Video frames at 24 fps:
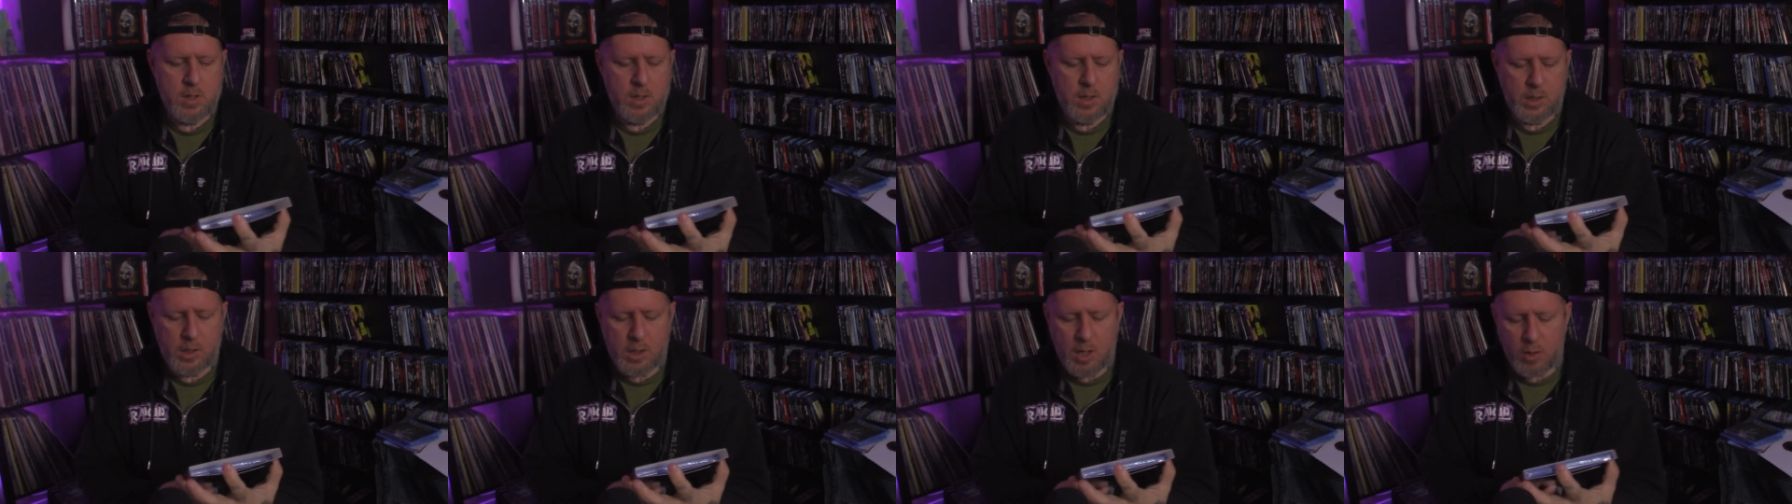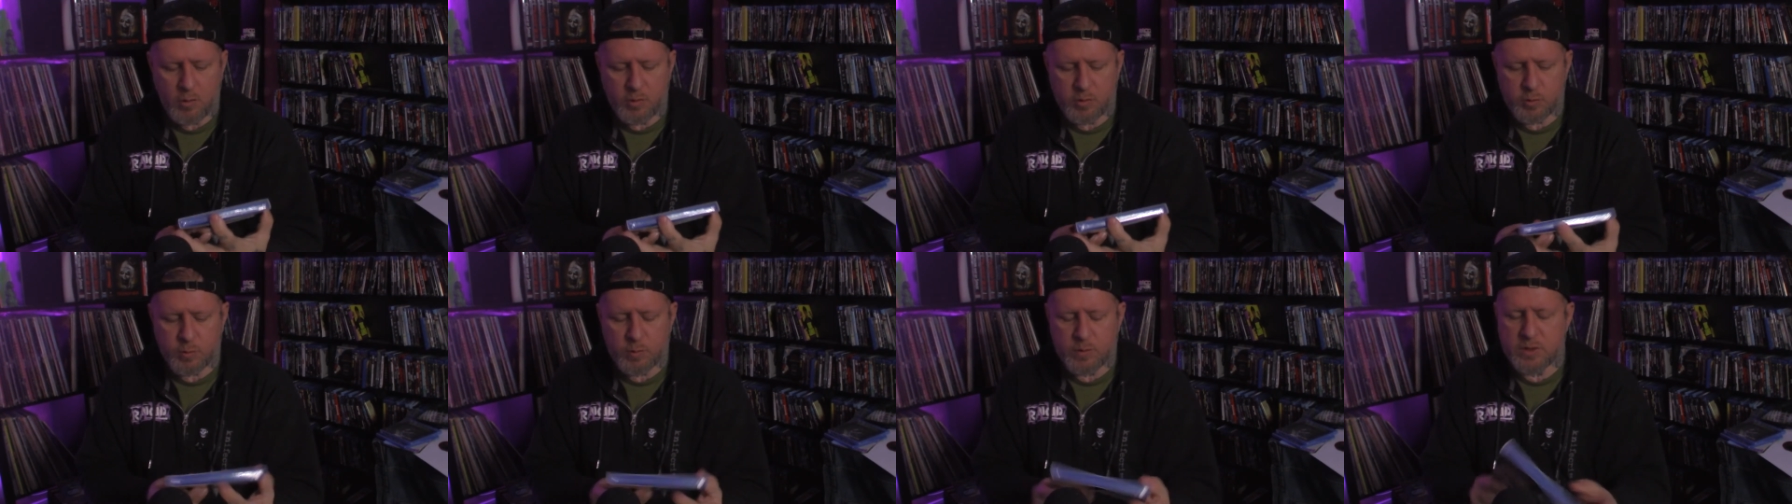Yo,
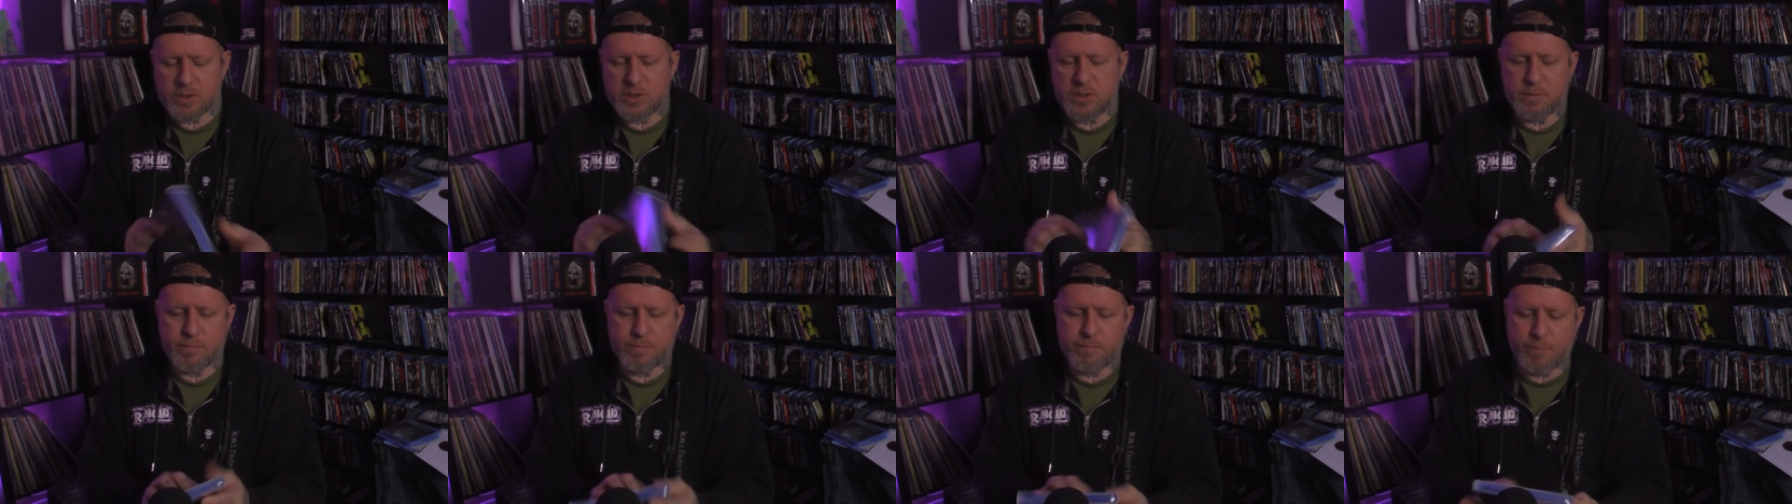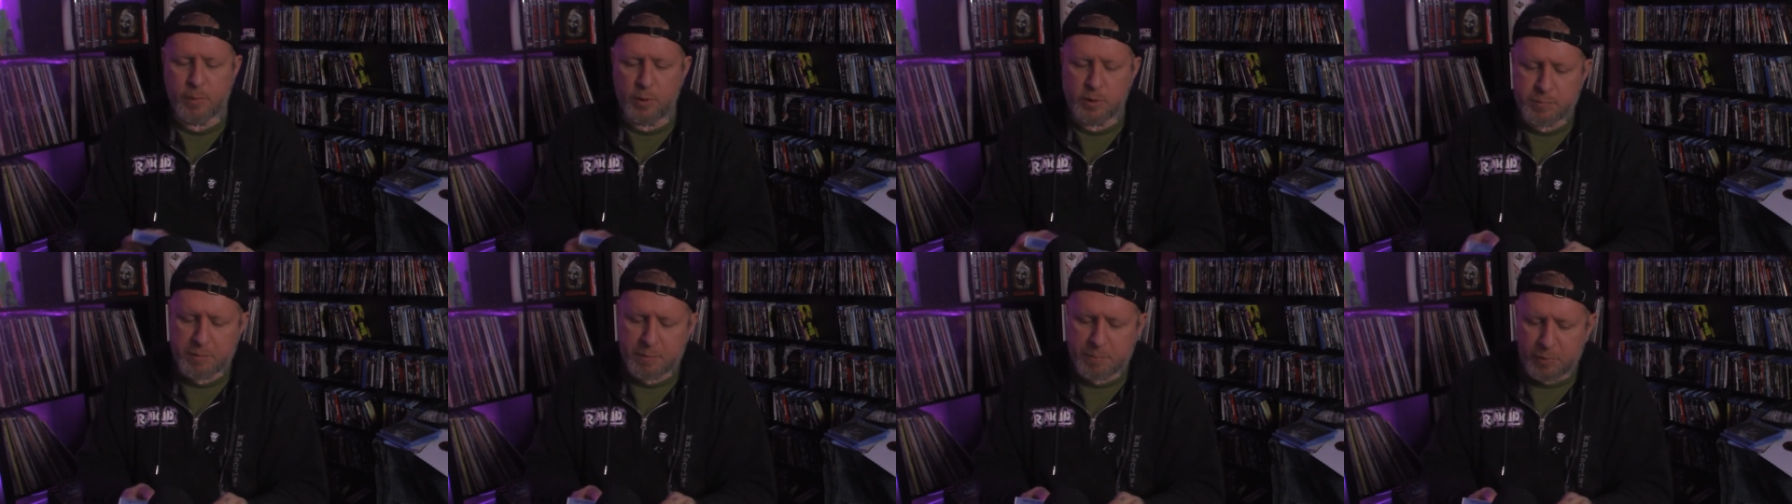this one's
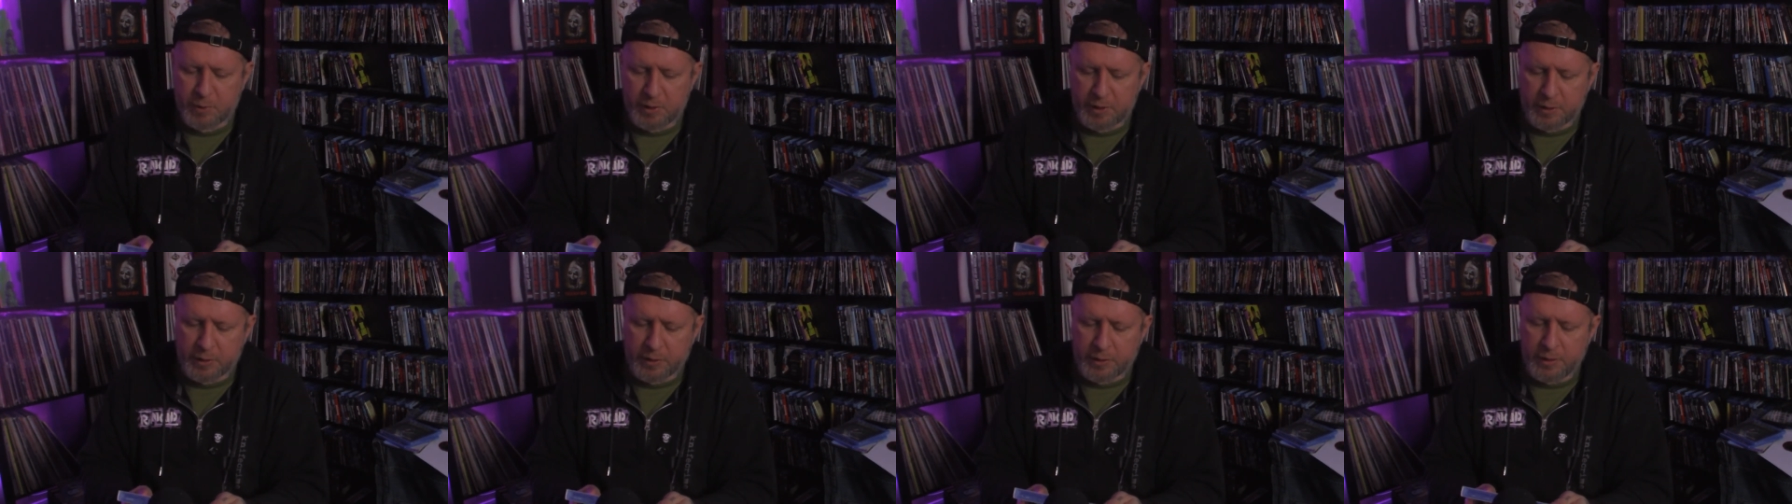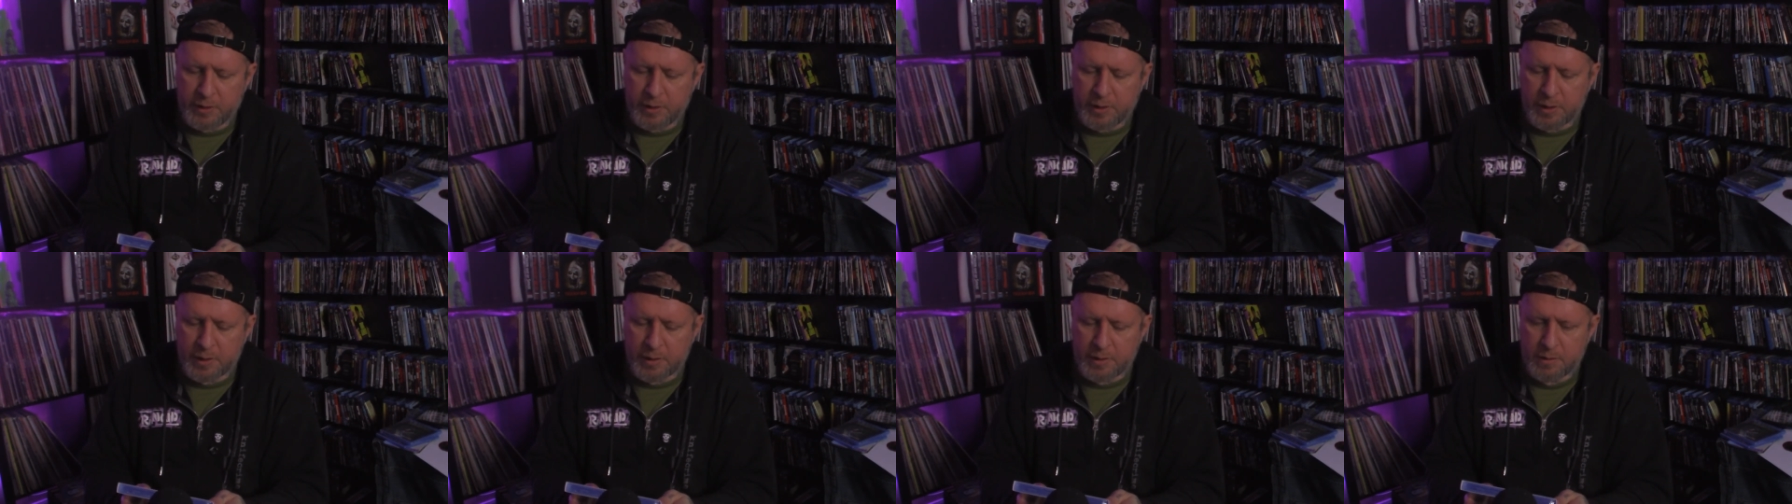supposed to be pretty
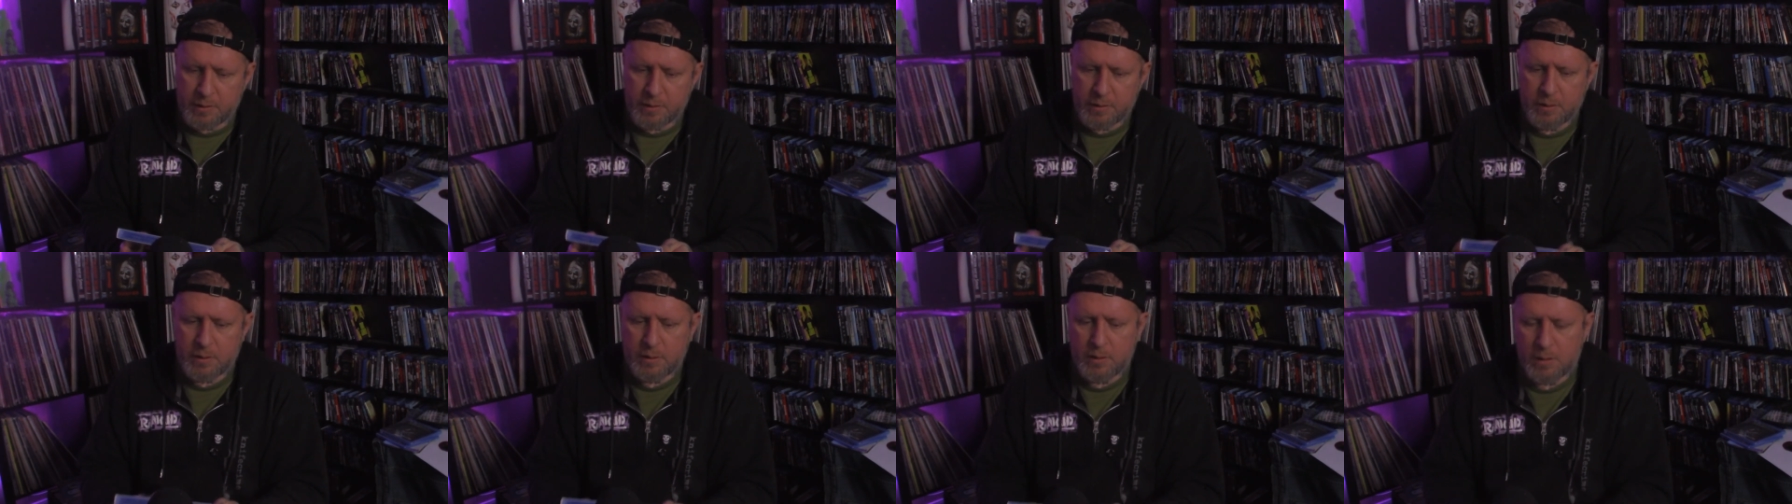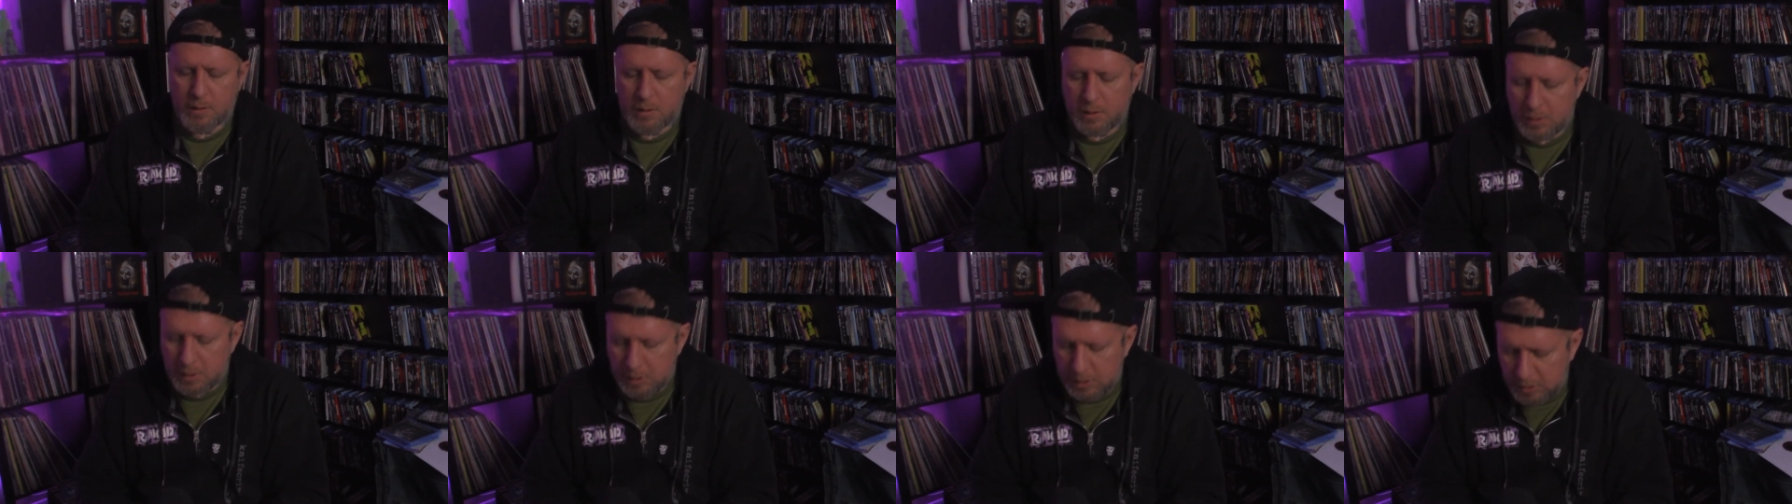good.
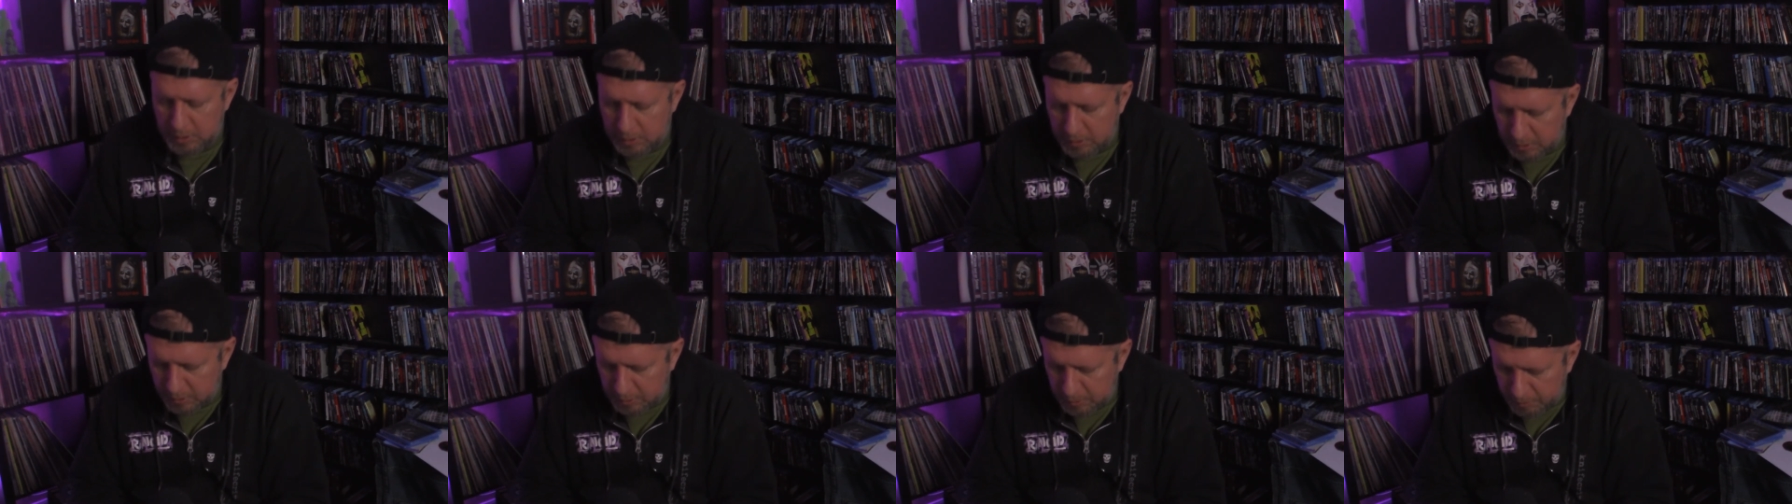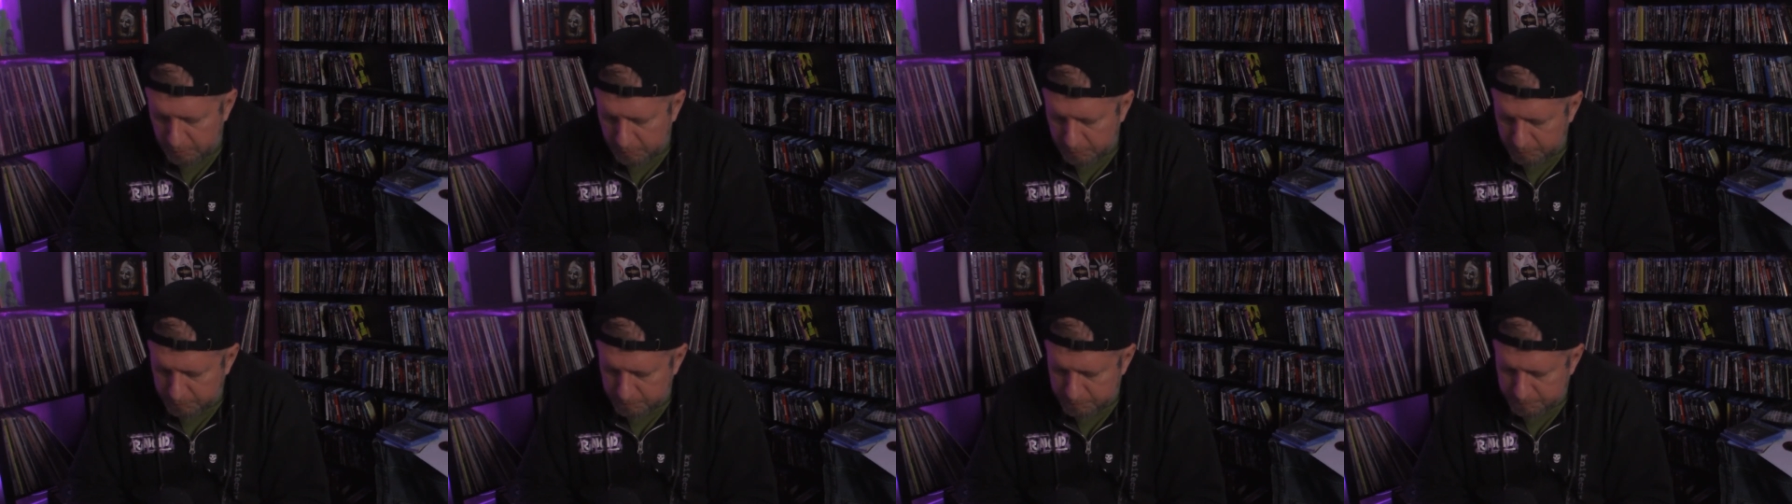Um,